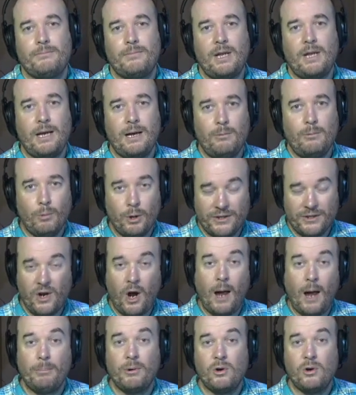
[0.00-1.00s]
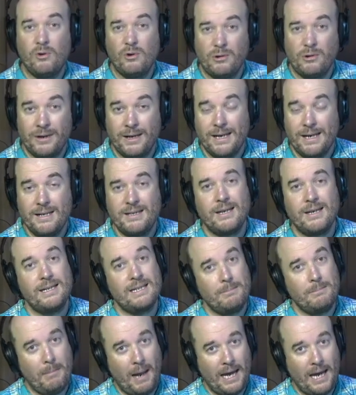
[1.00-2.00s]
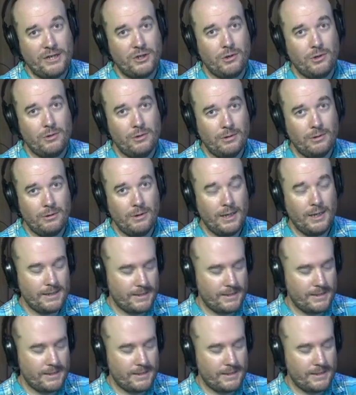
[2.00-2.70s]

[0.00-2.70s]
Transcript: what type of chord it is, it's a major chord, right?